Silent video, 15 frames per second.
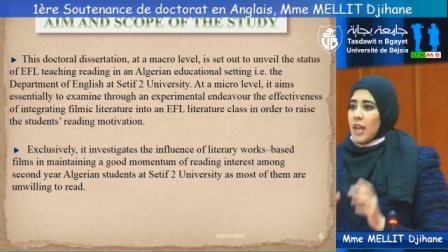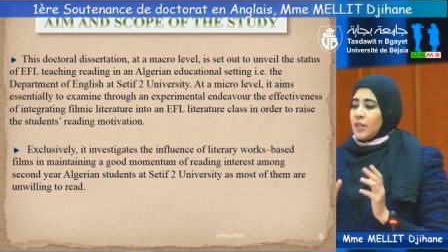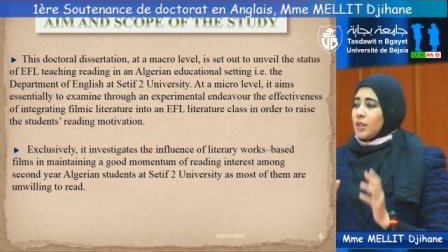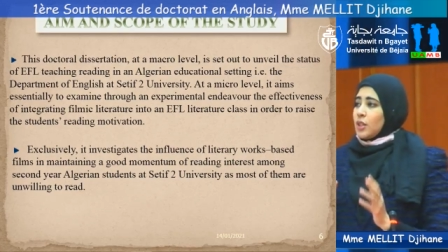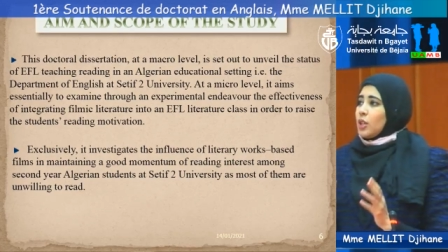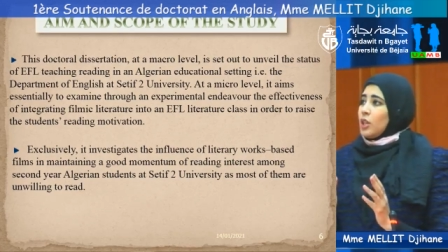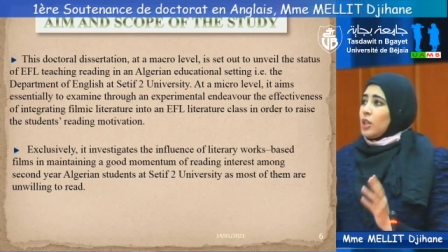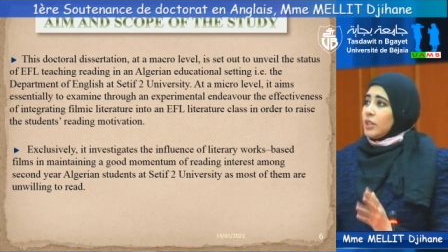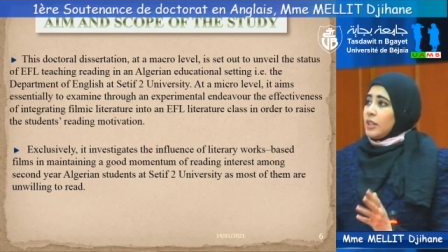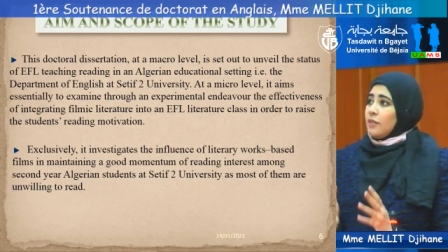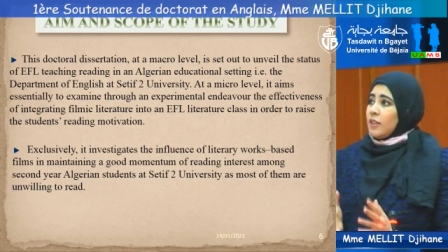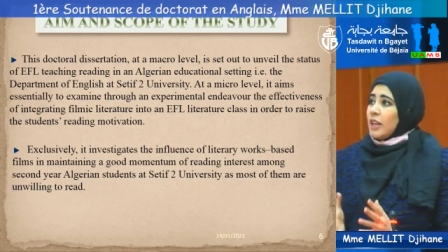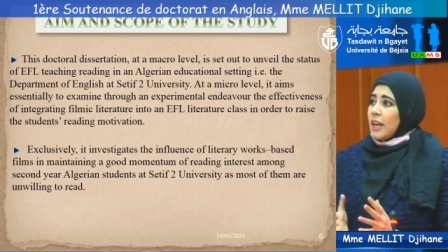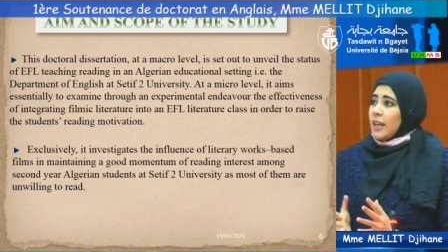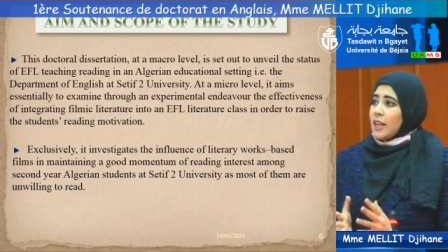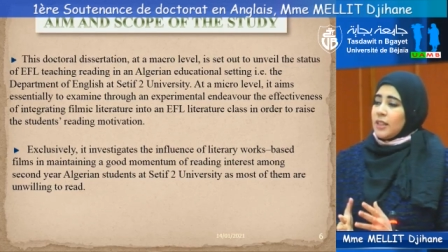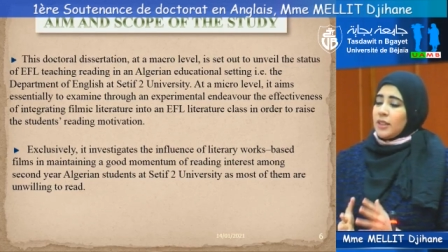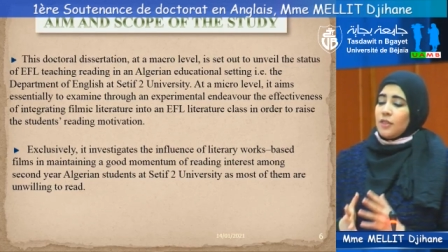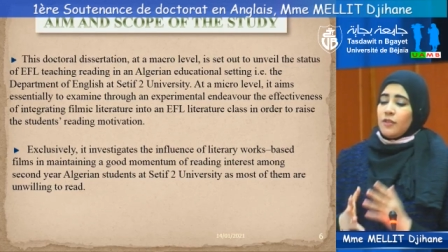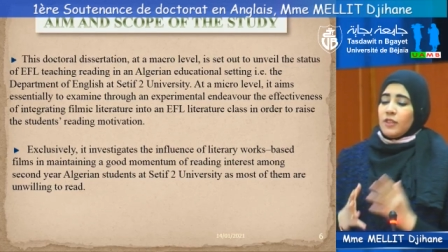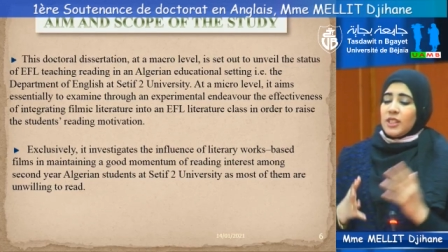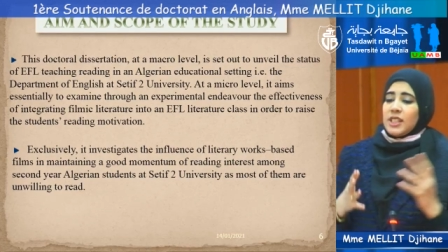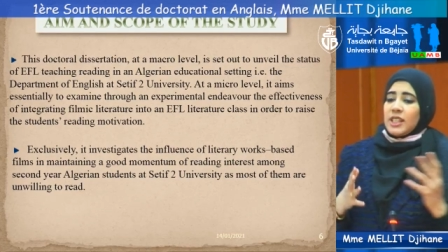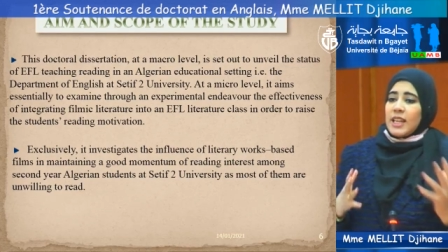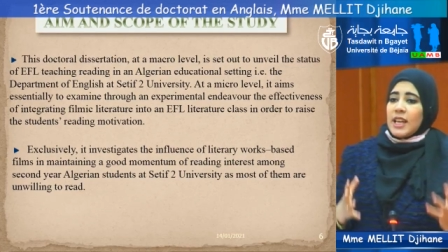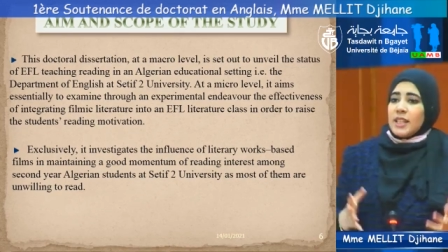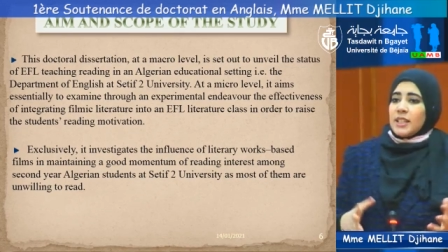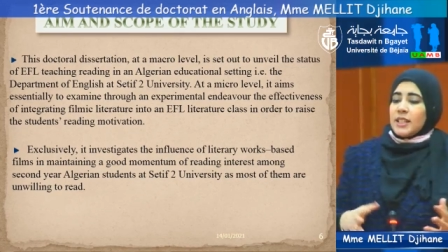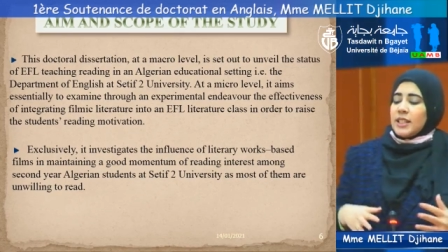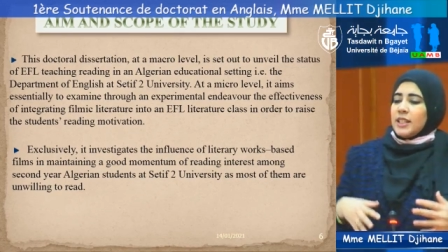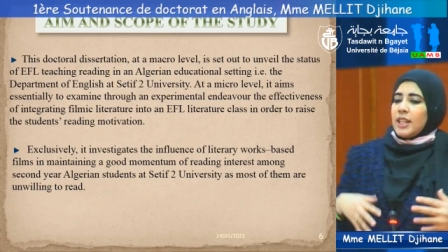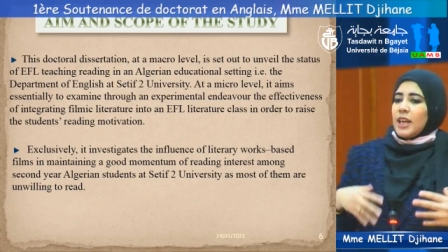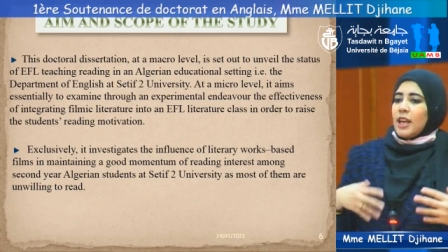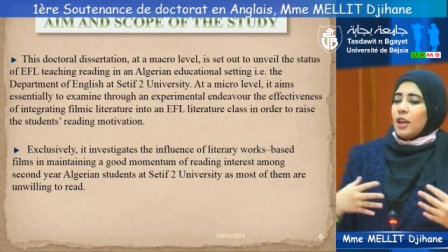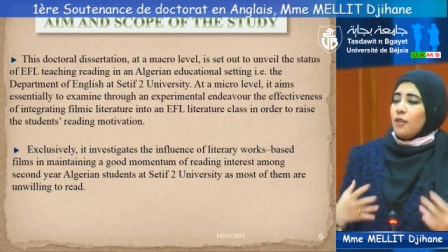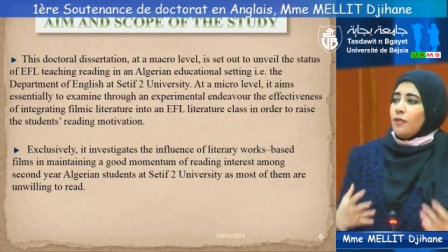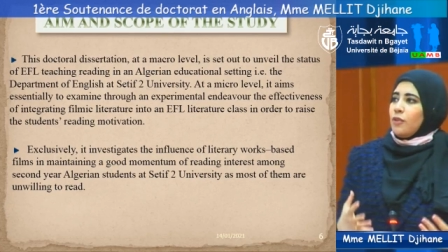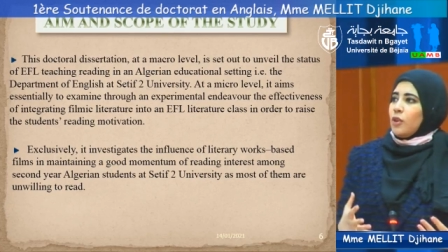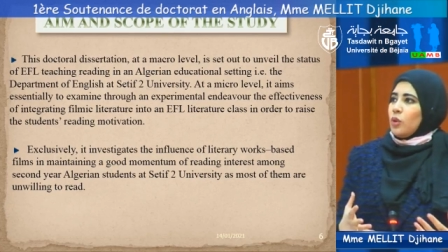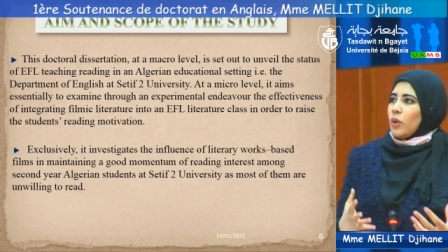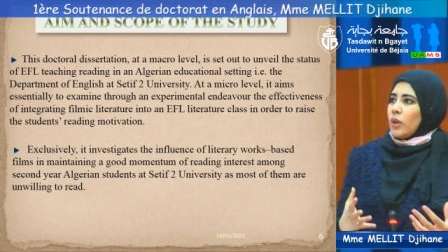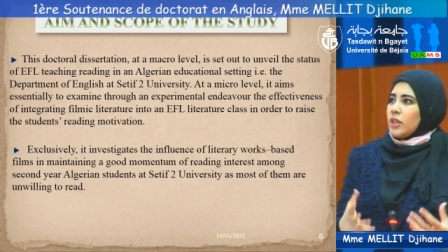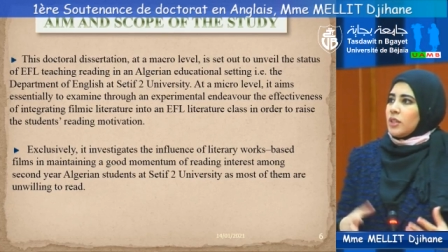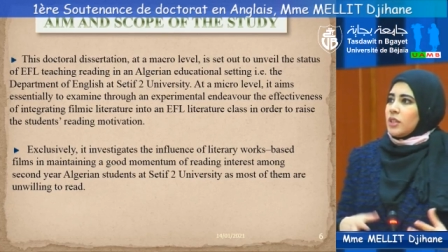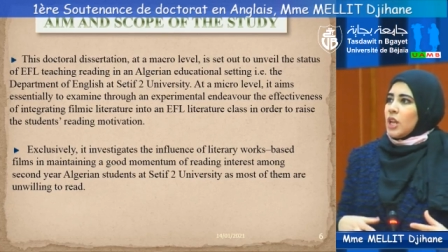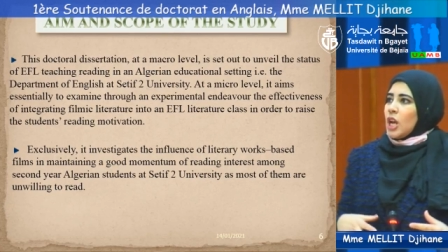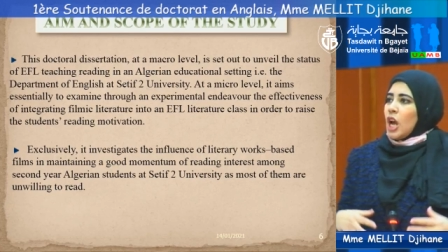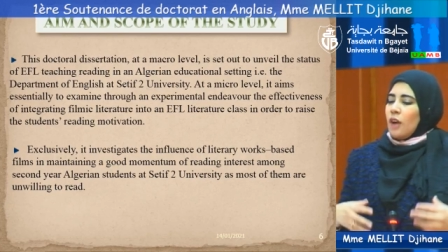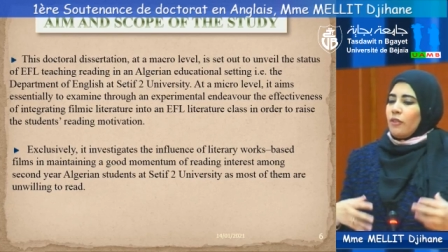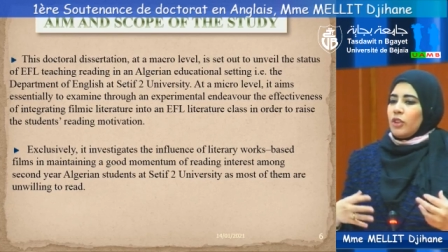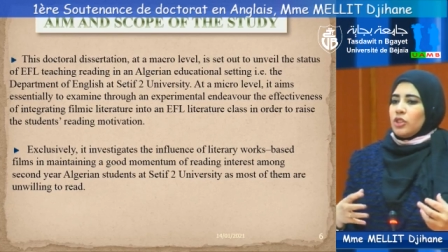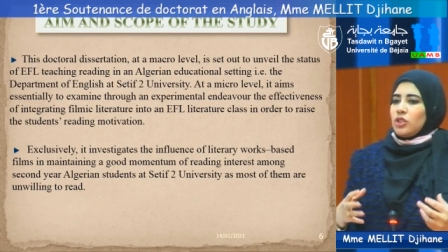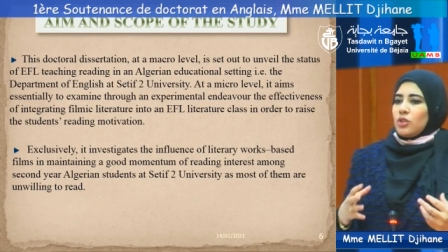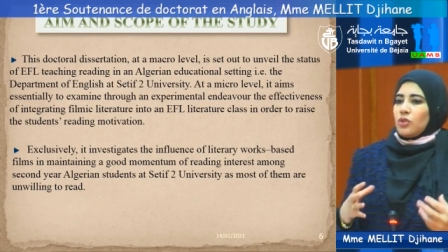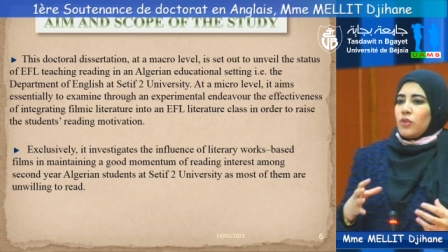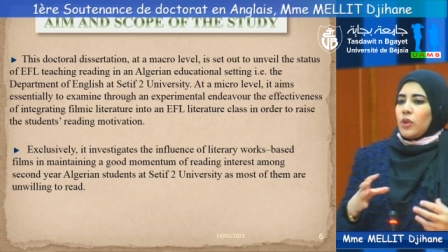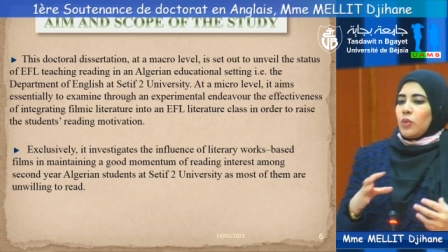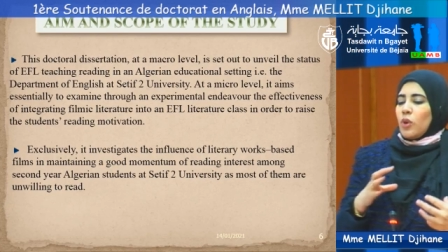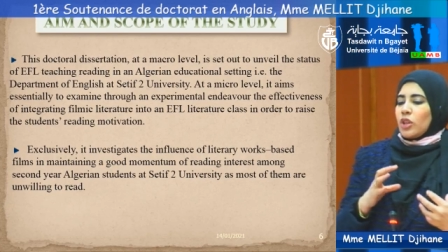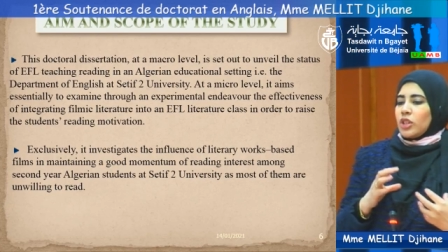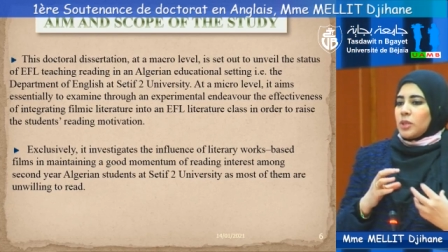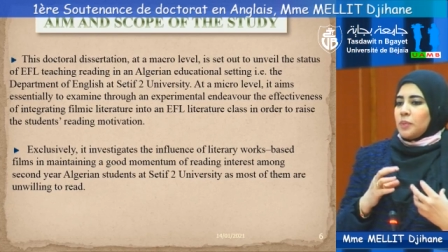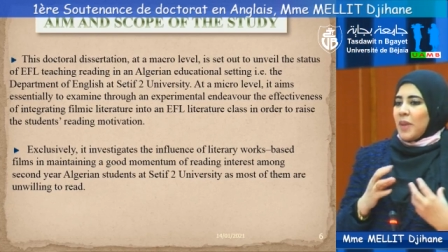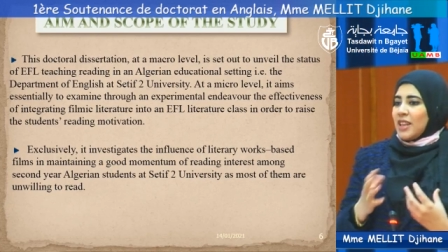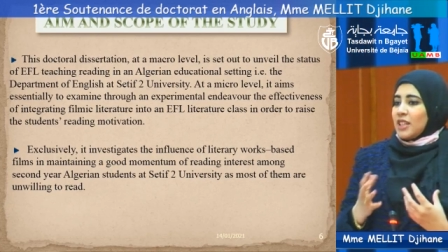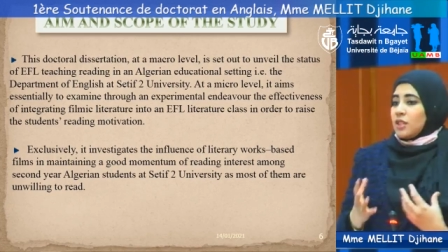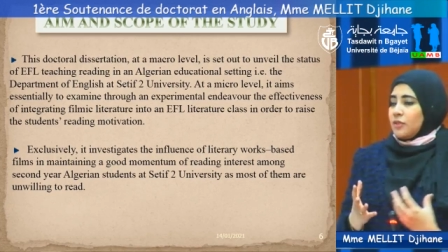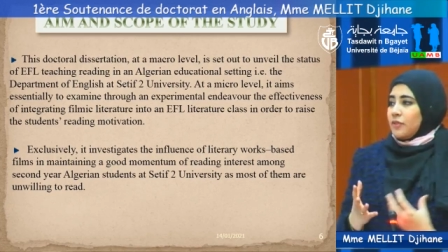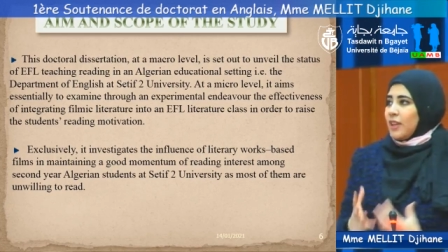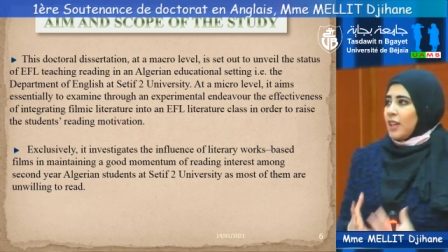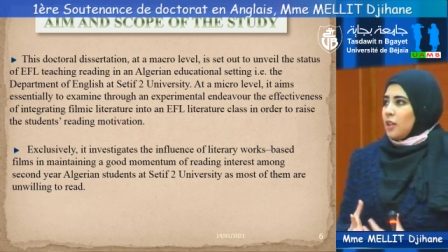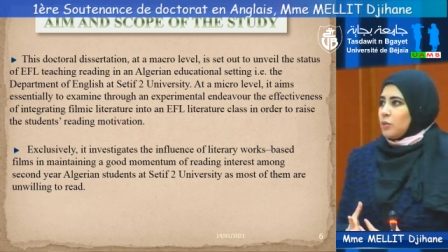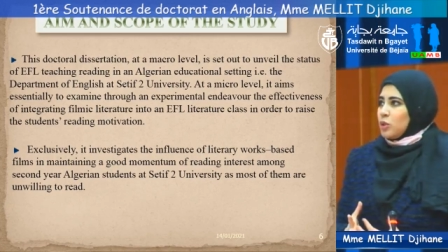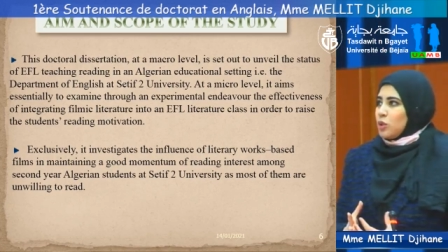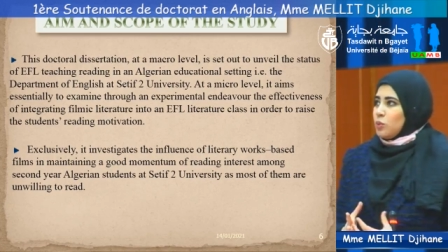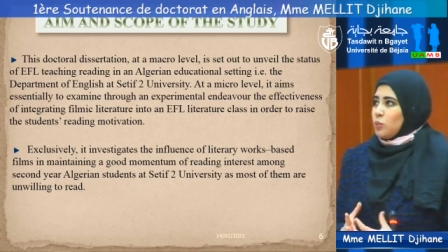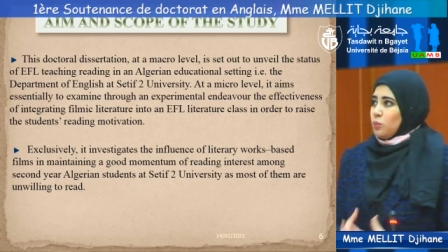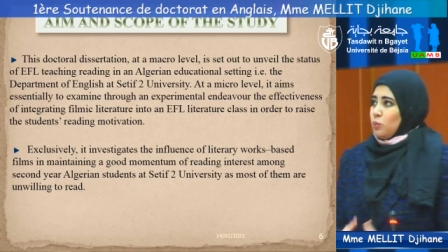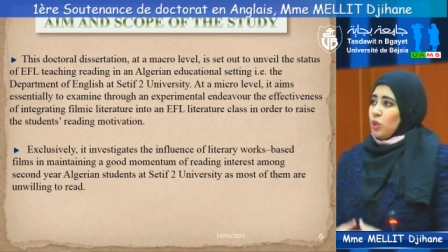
Exclusively, it investigates the influence of literary works-based films,